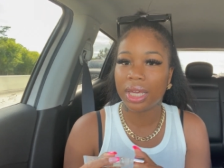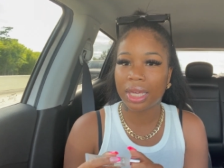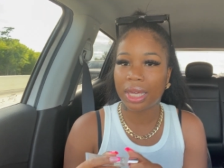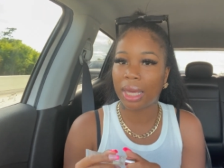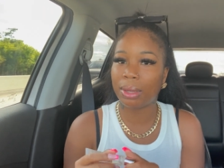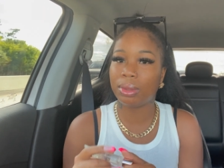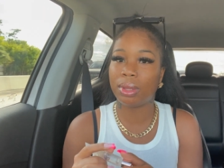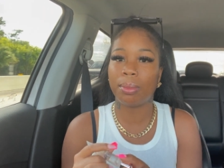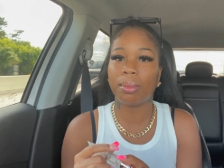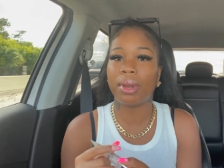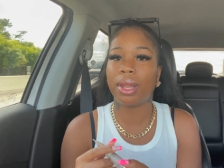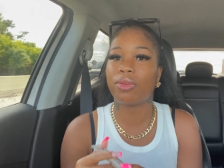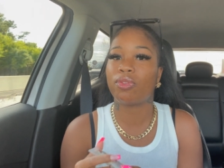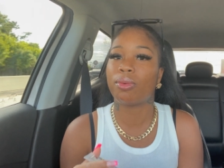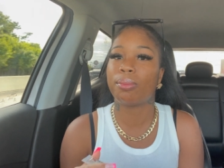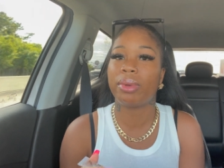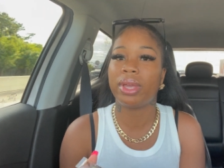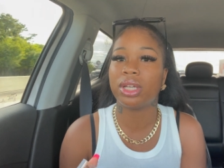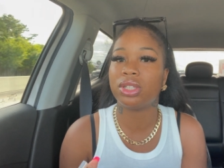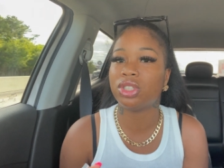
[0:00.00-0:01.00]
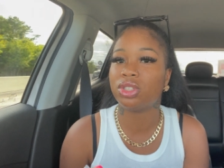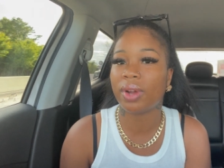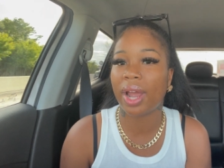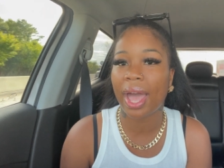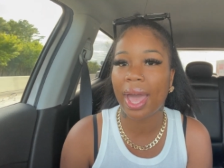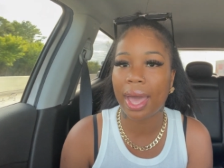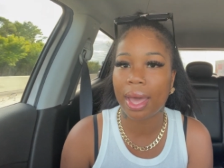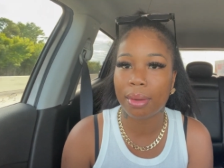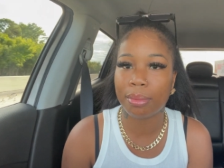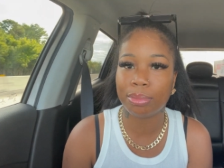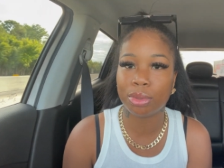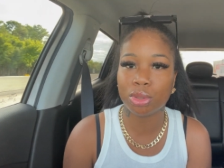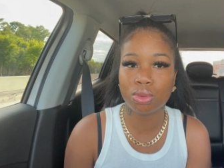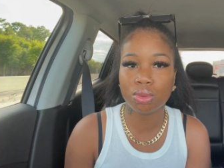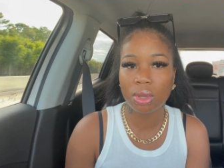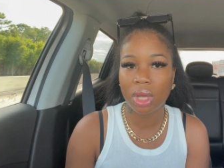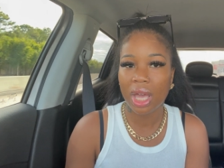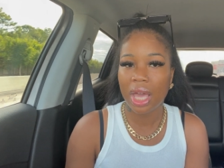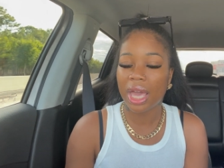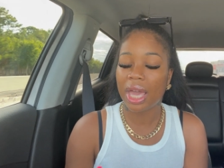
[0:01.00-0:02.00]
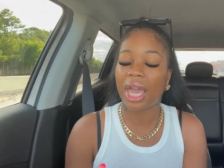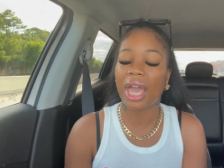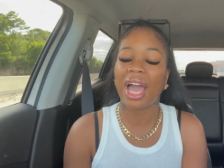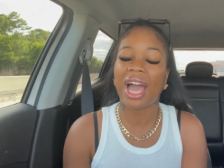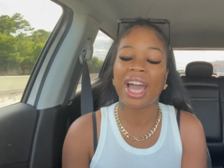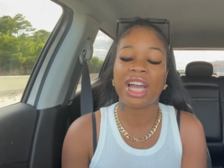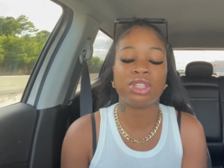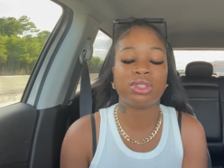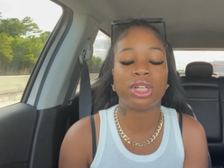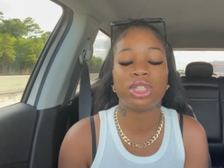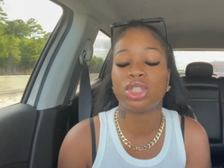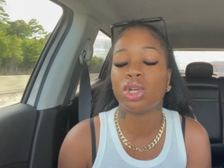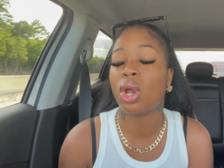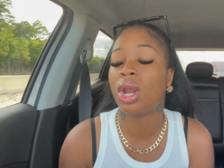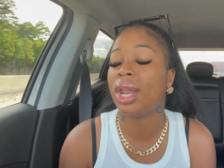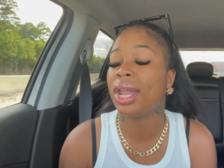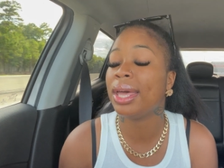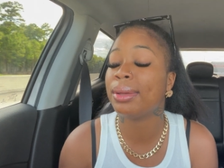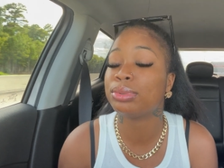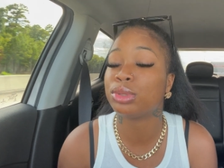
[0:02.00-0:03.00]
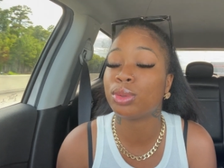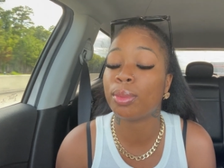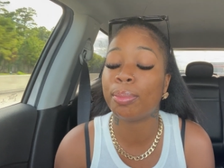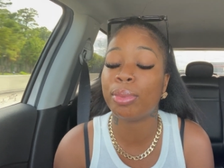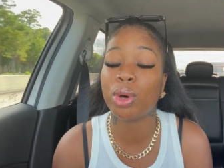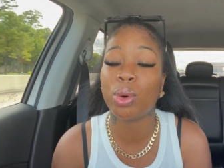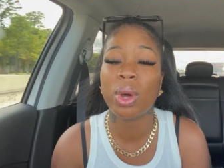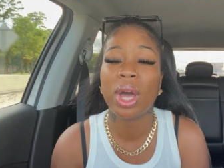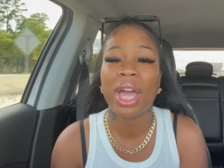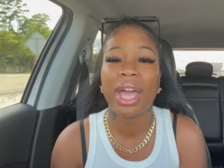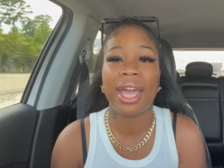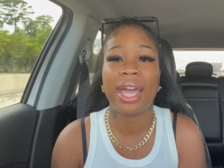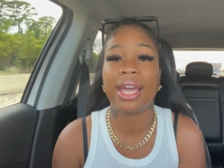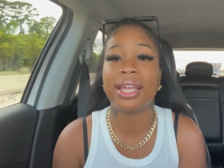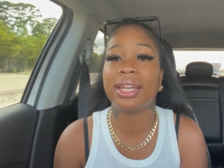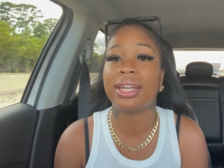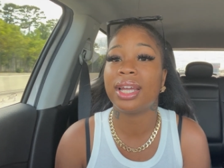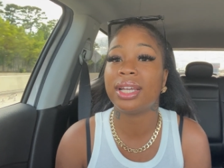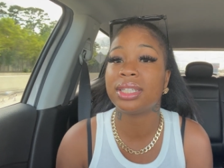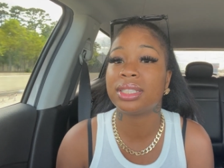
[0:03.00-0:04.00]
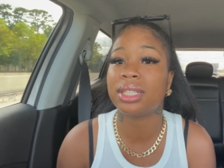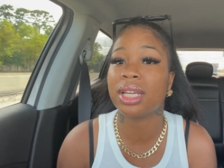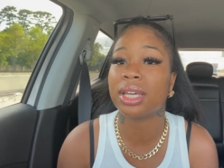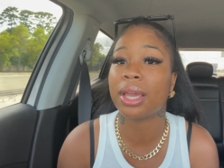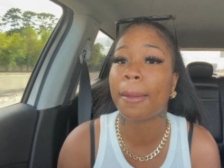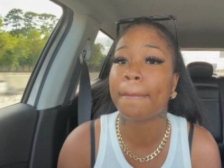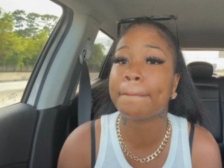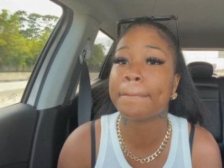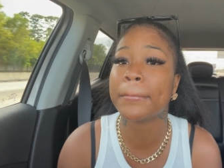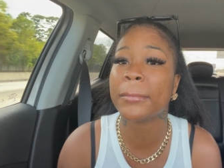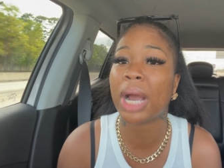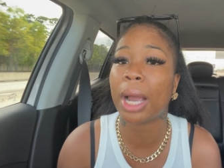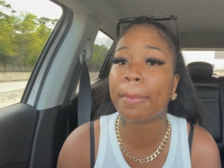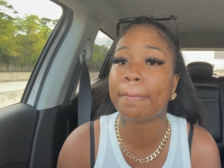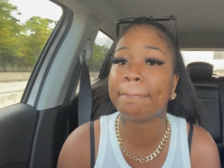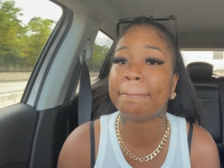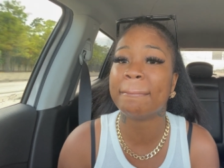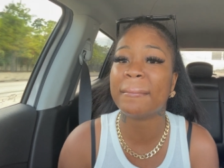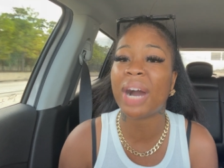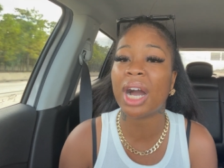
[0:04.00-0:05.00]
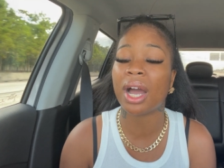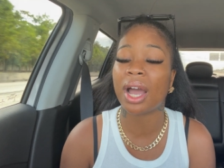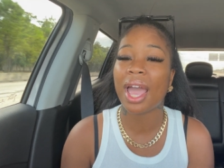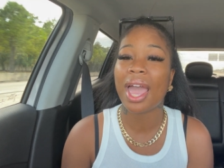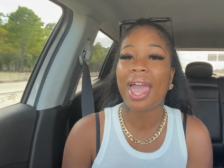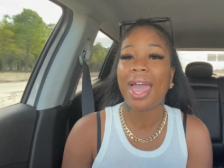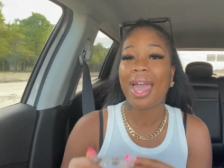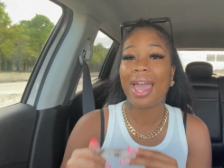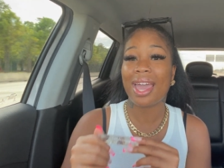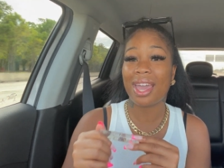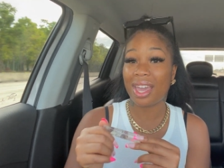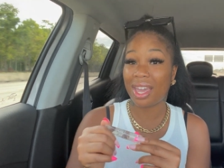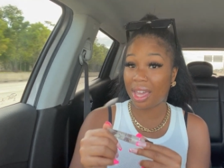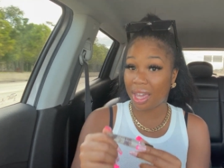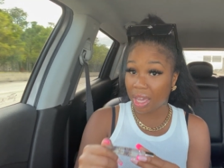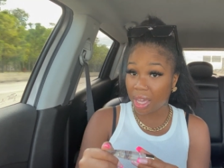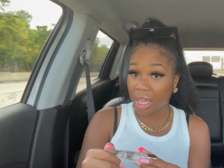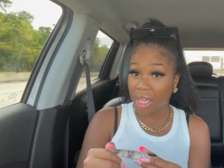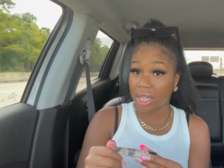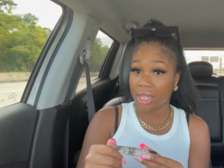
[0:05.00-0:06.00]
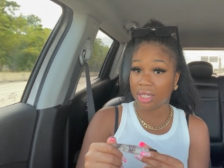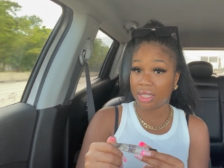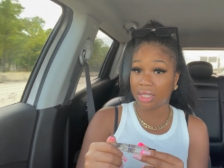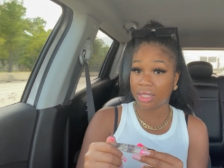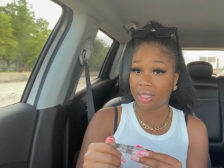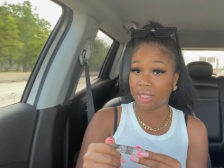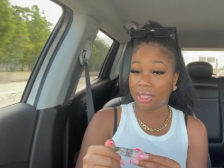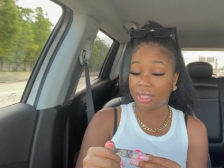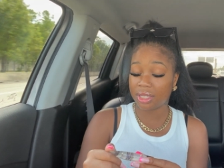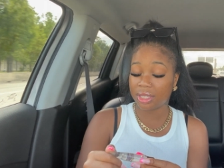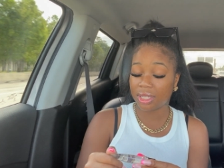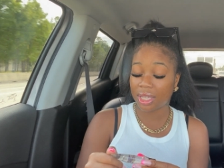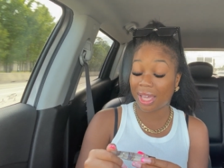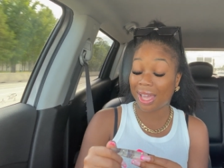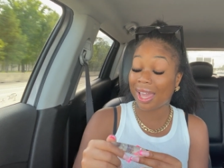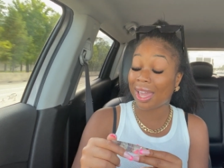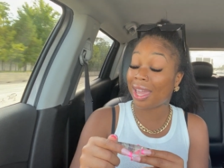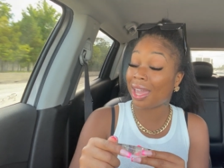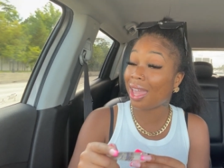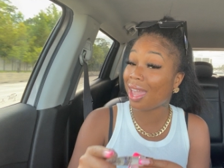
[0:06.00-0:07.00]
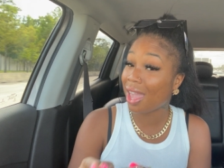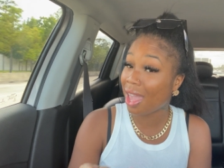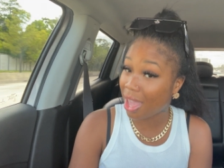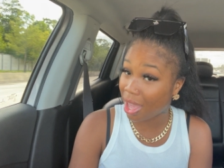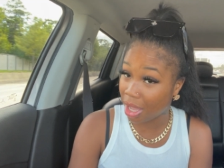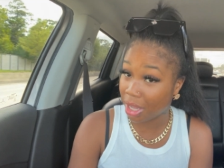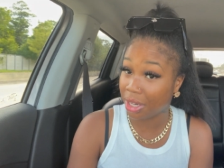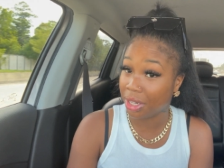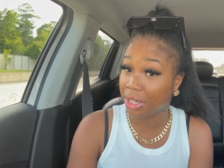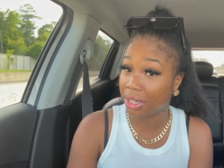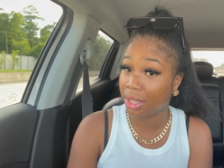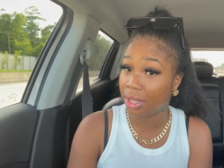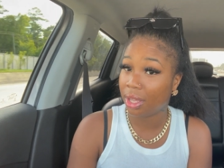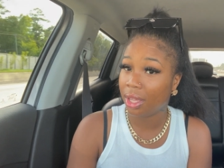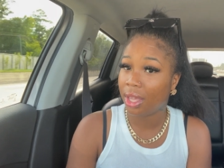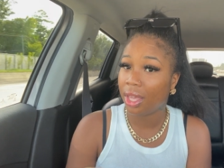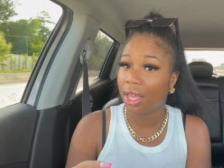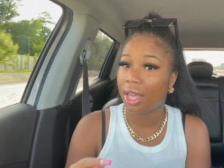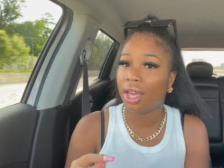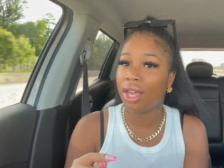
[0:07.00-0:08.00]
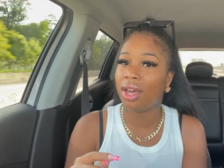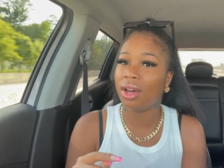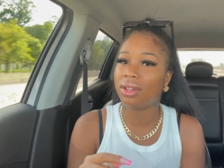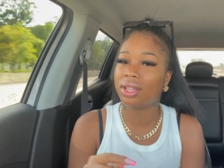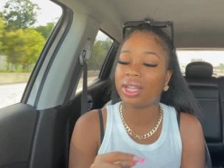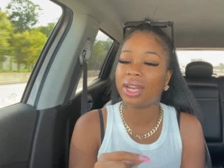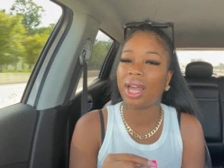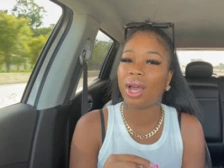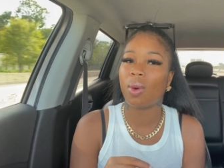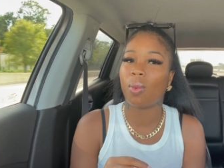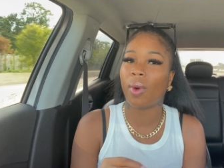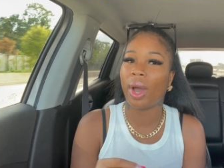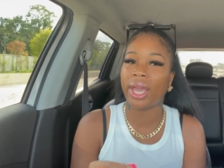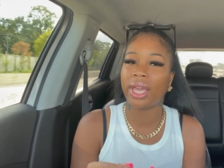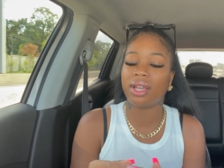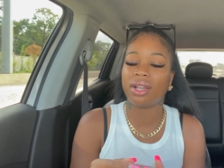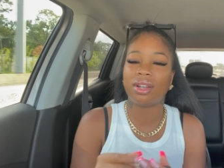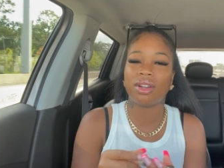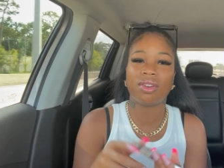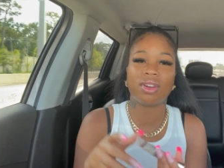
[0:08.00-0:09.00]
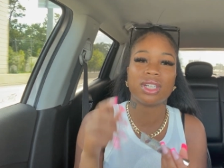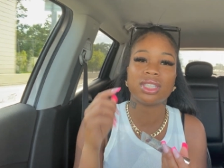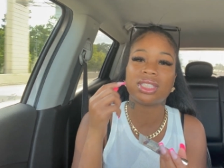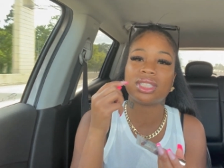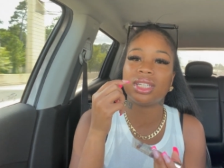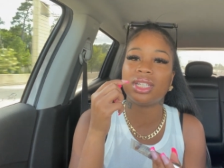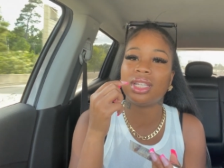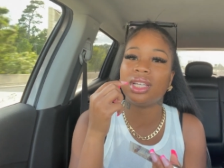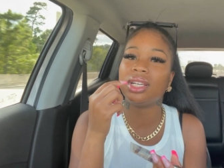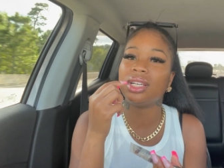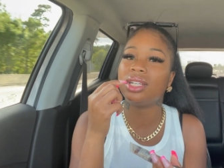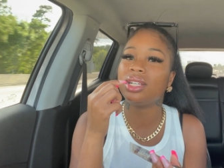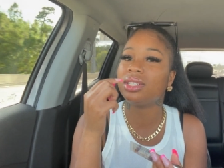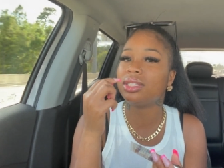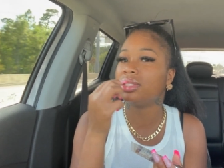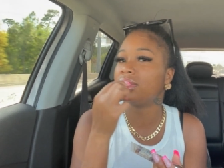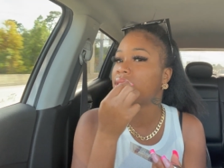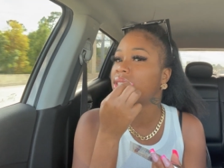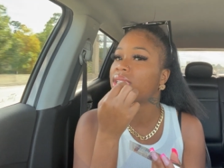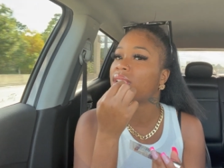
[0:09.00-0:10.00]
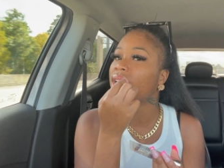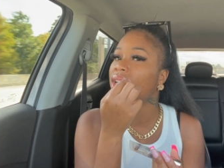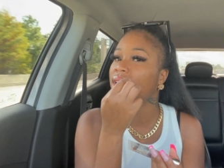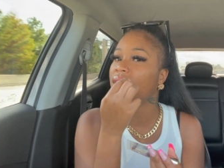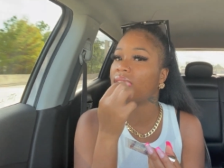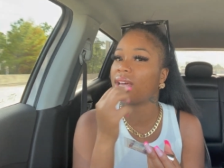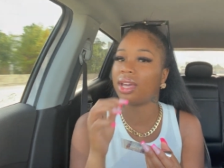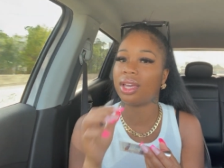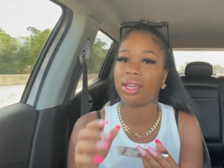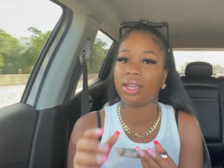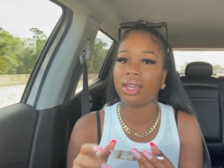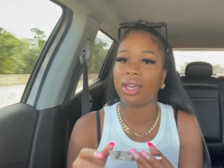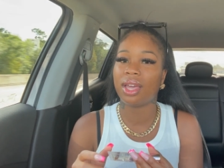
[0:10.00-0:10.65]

Keep them lips from being dry, boo. And hydrate your lips, boo. And it ain't sticking. Mm, mm. And, and, and only that white crusty shit. Like